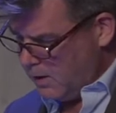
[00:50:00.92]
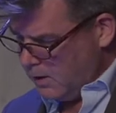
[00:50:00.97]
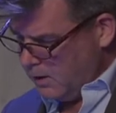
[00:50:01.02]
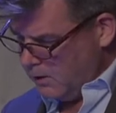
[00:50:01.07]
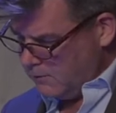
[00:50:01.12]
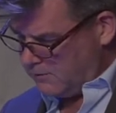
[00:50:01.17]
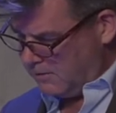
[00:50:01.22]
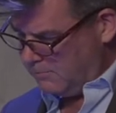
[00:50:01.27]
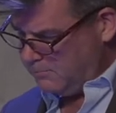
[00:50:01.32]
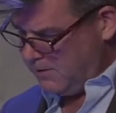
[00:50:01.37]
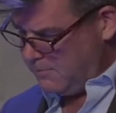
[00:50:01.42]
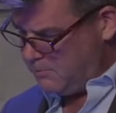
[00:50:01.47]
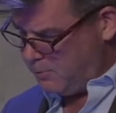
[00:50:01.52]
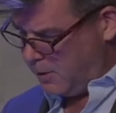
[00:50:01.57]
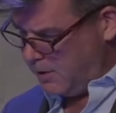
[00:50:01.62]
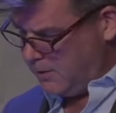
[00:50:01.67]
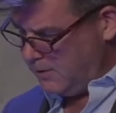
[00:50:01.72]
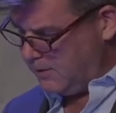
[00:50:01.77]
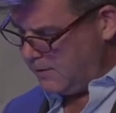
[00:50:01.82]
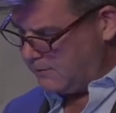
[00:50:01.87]
Simply
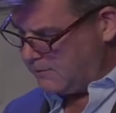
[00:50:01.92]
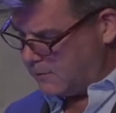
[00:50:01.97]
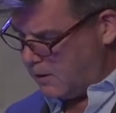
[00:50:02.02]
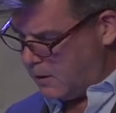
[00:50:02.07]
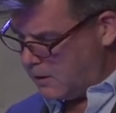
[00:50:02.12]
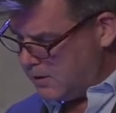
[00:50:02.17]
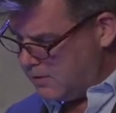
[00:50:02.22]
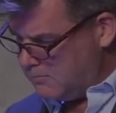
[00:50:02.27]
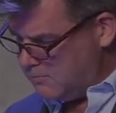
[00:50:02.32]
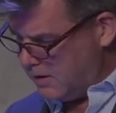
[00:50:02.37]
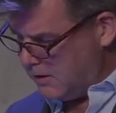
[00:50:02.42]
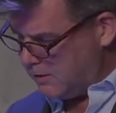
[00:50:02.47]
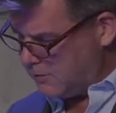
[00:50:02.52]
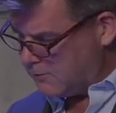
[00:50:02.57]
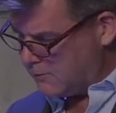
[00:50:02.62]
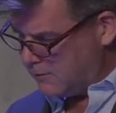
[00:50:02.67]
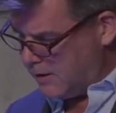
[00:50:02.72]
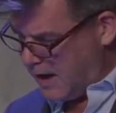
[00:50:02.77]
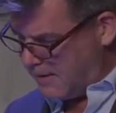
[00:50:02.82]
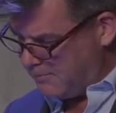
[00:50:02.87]
put, it's not in
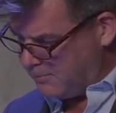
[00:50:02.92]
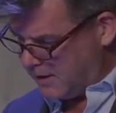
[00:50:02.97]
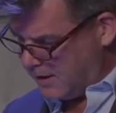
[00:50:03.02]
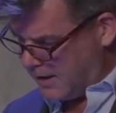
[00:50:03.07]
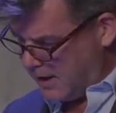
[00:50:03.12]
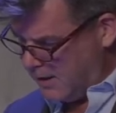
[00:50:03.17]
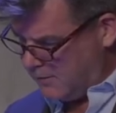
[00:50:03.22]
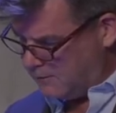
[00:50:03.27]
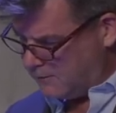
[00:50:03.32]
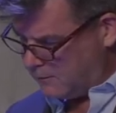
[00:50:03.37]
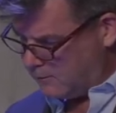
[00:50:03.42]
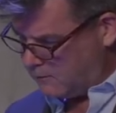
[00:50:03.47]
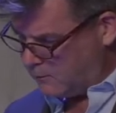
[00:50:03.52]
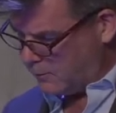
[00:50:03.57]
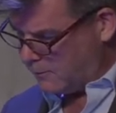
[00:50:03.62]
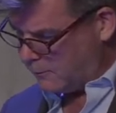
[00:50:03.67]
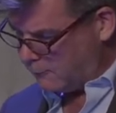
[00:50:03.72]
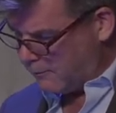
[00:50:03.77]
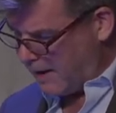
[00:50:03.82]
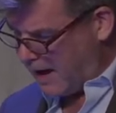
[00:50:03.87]
military applications
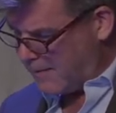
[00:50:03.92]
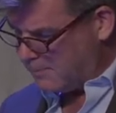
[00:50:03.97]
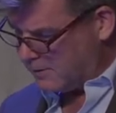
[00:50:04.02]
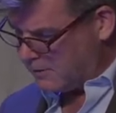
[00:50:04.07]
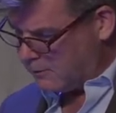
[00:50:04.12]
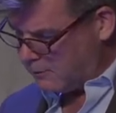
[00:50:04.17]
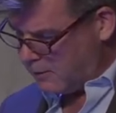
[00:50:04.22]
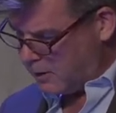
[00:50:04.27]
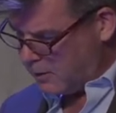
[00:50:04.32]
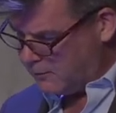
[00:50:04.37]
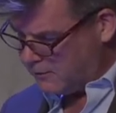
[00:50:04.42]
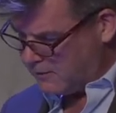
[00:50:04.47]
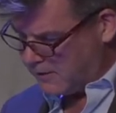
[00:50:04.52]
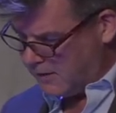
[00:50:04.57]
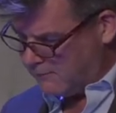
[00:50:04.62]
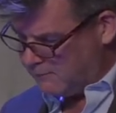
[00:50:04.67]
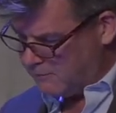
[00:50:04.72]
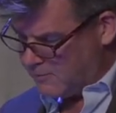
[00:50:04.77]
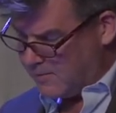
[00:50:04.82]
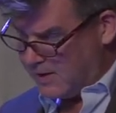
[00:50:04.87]
where the rapid growth in
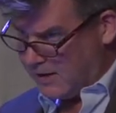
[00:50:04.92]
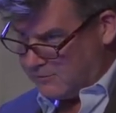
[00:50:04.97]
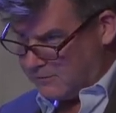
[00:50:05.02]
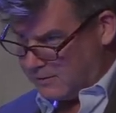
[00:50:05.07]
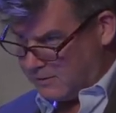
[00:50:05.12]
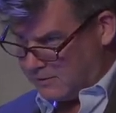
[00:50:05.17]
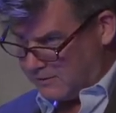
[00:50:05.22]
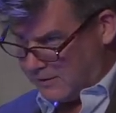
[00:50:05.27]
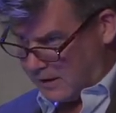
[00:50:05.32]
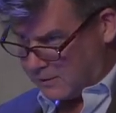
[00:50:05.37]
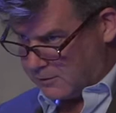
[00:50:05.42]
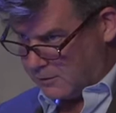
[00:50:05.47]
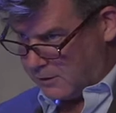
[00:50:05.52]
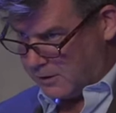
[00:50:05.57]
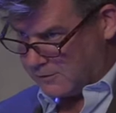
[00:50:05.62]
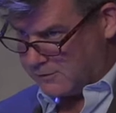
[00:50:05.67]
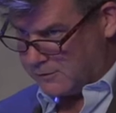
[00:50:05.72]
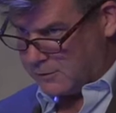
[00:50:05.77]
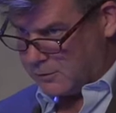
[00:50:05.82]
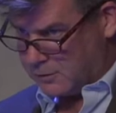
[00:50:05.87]
information
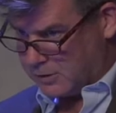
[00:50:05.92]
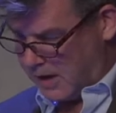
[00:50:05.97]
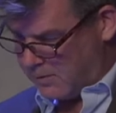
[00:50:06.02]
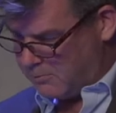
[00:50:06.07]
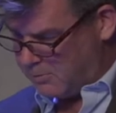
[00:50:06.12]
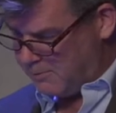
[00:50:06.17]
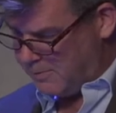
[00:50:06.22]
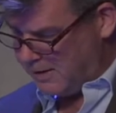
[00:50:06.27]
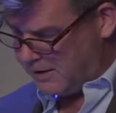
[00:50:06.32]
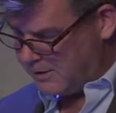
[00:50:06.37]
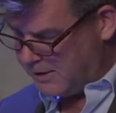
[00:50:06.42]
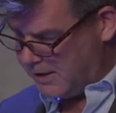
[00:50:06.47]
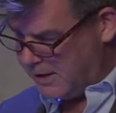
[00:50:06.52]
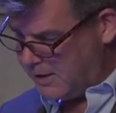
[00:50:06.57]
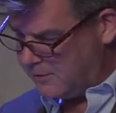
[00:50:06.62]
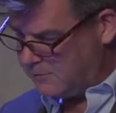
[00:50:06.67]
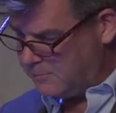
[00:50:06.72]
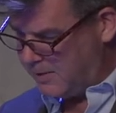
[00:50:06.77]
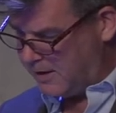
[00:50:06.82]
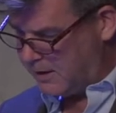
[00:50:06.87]
technological
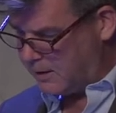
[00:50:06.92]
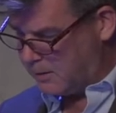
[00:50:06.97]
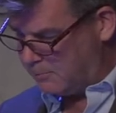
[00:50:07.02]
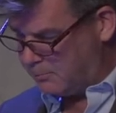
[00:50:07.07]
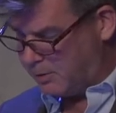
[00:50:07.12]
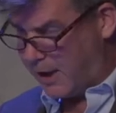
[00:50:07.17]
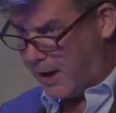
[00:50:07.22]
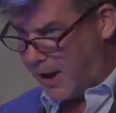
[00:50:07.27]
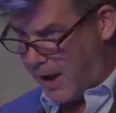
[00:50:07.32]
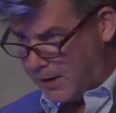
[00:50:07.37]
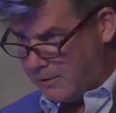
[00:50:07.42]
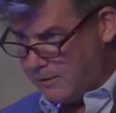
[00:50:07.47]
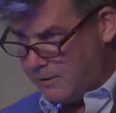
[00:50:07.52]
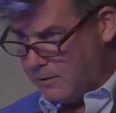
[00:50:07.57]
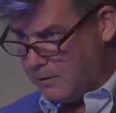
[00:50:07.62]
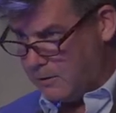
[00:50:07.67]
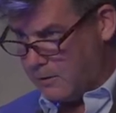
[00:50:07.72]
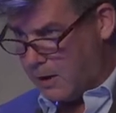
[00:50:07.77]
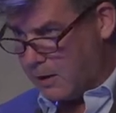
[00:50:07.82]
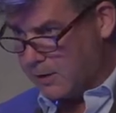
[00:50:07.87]
capability is being applied,
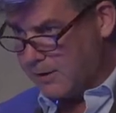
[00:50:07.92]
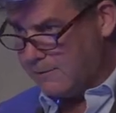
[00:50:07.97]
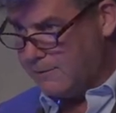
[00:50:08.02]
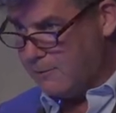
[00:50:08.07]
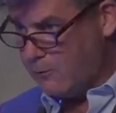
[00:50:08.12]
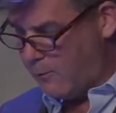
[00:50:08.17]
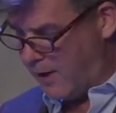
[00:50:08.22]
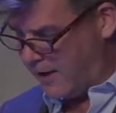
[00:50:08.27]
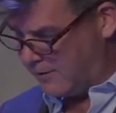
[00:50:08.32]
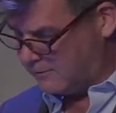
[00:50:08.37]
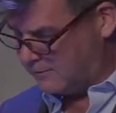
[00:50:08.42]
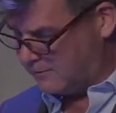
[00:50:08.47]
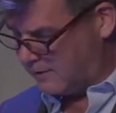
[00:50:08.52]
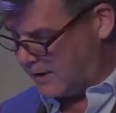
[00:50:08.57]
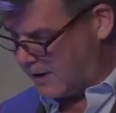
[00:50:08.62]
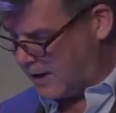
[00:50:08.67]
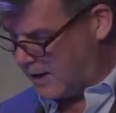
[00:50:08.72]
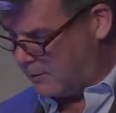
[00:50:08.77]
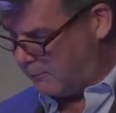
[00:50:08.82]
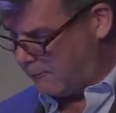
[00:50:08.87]
not in the West
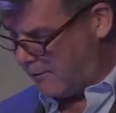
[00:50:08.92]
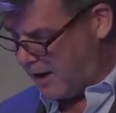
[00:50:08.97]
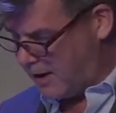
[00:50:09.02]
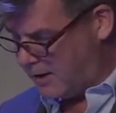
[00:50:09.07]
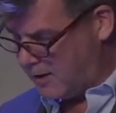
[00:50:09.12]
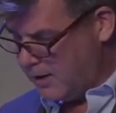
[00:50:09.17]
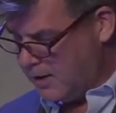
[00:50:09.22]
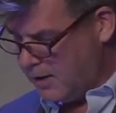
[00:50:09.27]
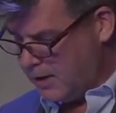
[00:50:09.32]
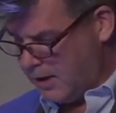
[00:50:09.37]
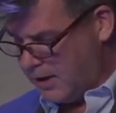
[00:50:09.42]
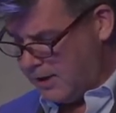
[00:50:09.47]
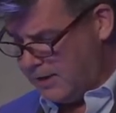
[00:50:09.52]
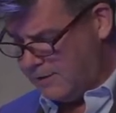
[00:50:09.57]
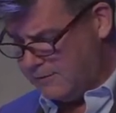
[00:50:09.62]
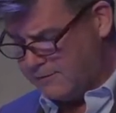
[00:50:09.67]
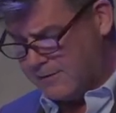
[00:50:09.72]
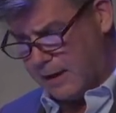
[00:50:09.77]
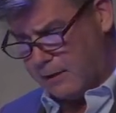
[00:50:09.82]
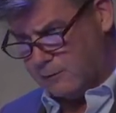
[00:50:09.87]
at any rate. It
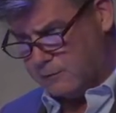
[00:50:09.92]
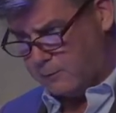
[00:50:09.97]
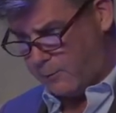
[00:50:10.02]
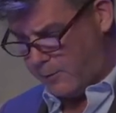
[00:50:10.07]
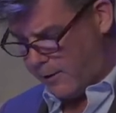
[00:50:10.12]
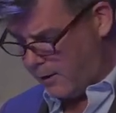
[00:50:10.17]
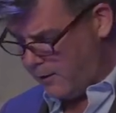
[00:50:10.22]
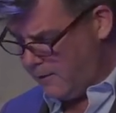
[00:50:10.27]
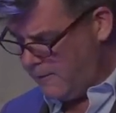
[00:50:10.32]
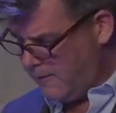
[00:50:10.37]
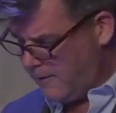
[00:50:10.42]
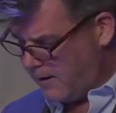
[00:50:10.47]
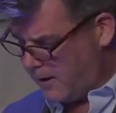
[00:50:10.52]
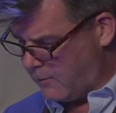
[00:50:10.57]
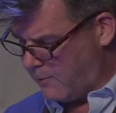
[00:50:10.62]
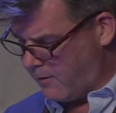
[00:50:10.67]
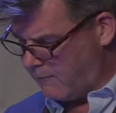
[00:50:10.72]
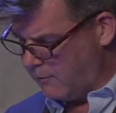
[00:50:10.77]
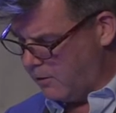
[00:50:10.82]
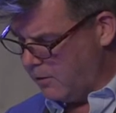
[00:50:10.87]
is elsewhere,
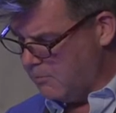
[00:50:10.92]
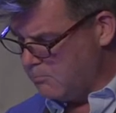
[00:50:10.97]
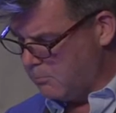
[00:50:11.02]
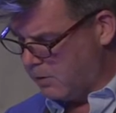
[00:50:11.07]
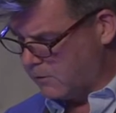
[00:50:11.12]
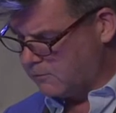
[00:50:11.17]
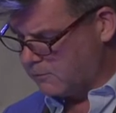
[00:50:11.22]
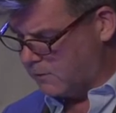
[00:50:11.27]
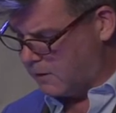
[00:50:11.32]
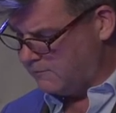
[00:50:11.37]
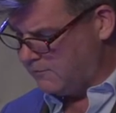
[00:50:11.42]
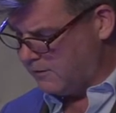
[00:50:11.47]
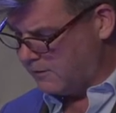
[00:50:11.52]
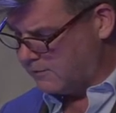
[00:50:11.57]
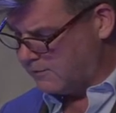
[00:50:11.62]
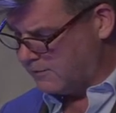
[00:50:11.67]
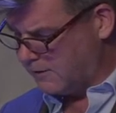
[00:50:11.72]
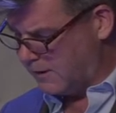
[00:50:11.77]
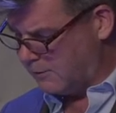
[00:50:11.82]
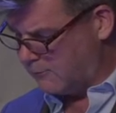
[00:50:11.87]
however, most
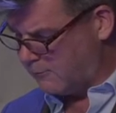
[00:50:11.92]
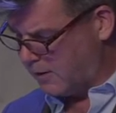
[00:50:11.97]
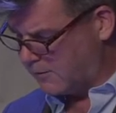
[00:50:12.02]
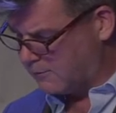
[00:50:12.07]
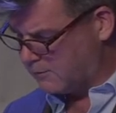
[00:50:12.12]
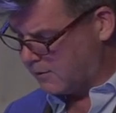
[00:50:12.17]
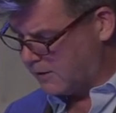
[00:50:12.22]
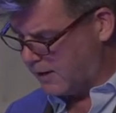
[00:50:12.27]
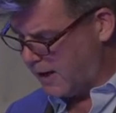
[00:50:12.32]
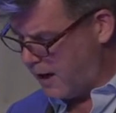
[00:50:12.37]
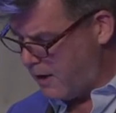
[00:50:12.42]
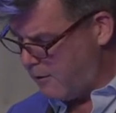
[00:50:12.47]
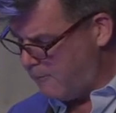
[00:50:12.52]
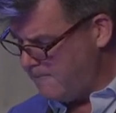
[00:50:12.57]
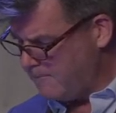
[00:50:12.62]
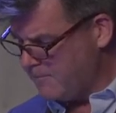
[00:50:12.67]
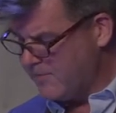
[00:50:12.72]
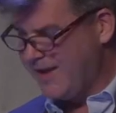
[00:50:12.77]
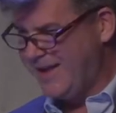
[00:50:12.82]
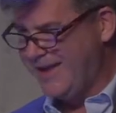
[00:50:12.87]
obviously in Russia now,
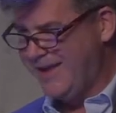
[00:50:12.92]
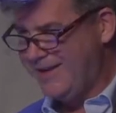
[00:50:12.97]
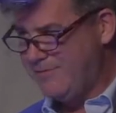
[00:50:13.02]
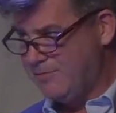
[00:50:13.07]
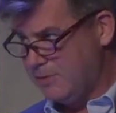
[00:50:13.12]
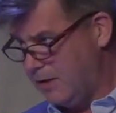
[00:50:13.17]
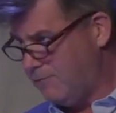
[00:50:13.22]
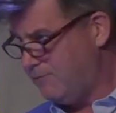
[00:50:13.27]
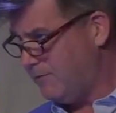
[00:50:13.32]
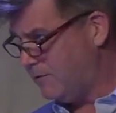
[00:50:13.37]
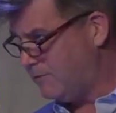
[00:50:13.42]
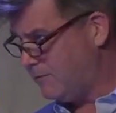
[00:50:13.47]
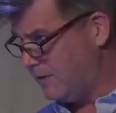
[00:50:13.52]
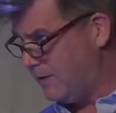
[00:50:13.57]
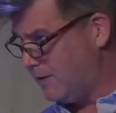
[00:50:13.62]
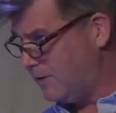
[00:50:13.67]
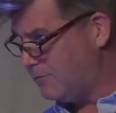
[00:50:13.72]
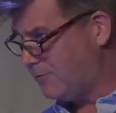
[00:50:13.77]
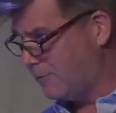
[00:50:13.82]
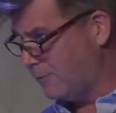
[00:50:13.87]
even if it's
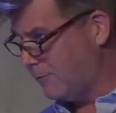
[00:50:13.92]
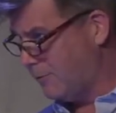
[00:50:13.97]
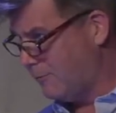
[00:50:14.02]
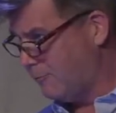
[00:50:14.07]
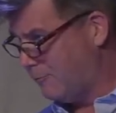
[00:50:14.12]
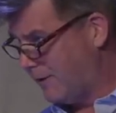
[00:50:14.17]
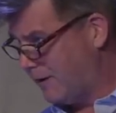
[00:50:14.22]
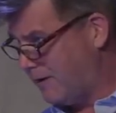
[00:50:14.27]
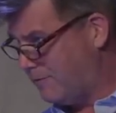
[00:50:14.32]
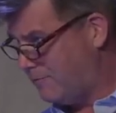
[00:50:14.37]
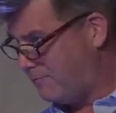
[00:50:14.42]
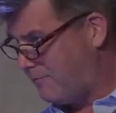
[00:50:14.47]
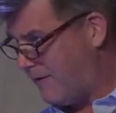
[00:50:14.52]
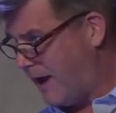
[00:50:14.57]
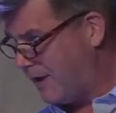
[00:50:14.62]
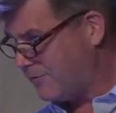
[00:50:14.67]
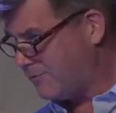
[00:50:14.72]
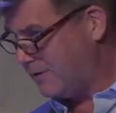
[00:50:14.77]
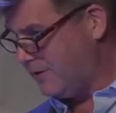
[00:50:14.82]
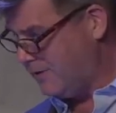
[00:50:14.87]
in a jury rigged
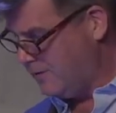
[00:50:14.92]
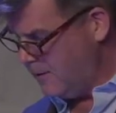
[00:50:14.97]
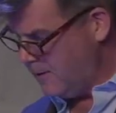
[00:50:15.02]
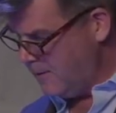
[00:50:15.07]
fashion